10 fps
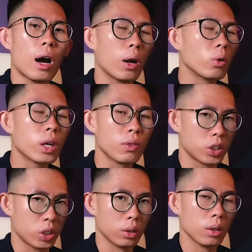I don't give a
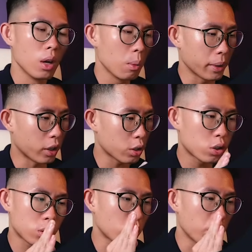shit.
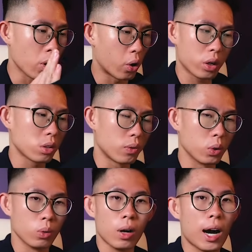Because to be honest with
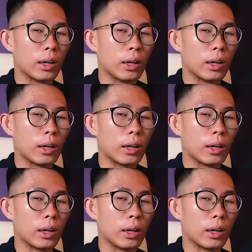you,